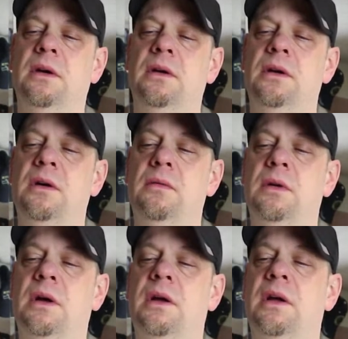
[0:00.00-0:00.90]
Oh, no, we're
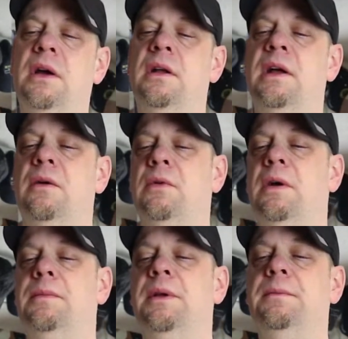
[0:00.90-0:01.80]
not. Yeah, now we're
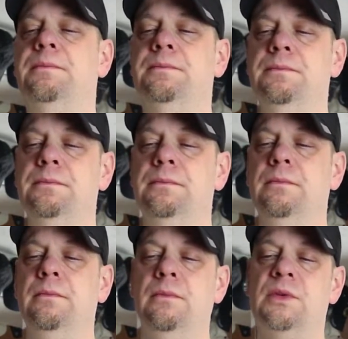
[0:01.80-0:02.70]
empty.
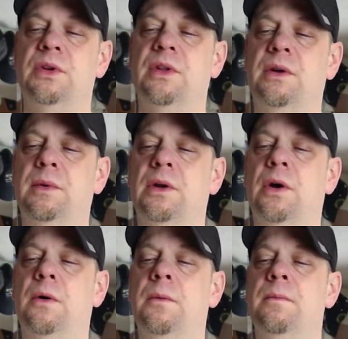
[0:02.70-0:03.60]
So there we
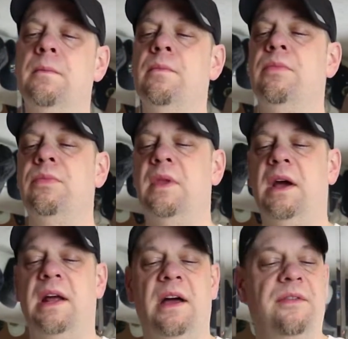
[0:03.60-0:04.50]
go.
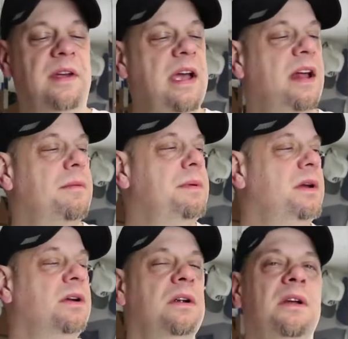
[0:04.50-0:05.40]
That half a can of
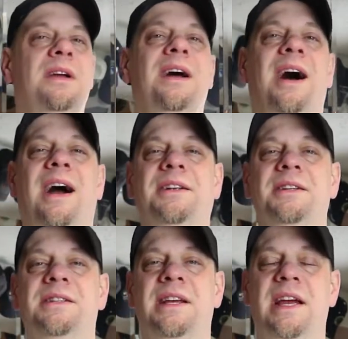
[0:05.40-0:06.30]
beer. I
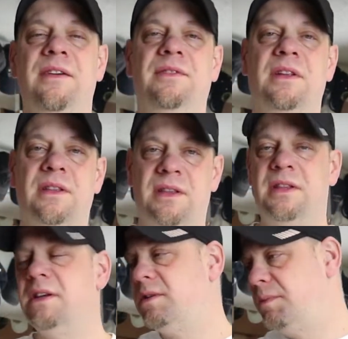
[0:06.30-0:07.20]
just saved
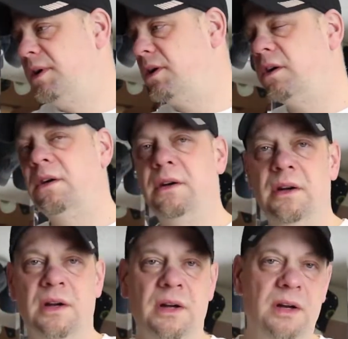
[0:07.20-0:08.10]
this beer
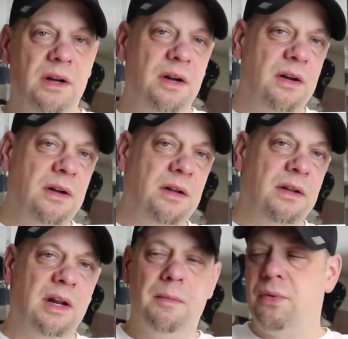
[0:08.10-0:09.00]

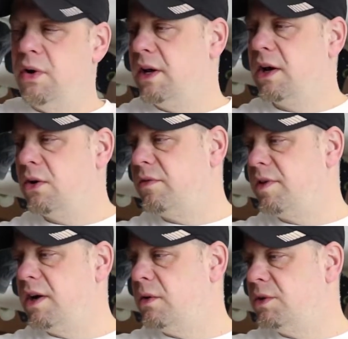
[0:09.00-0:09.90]
that I'm pointing out over
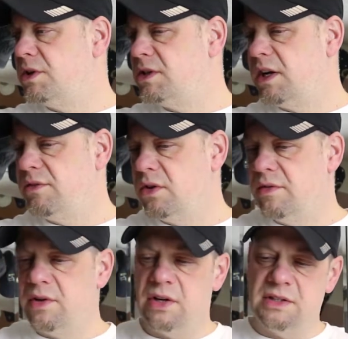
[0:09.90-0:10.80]
there, which is not even
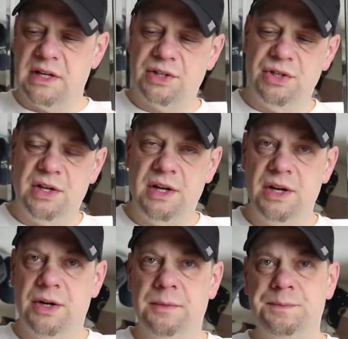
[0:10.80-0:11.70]
over there. It's actually in
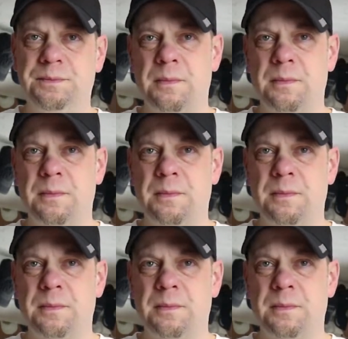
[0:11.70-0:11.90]
here.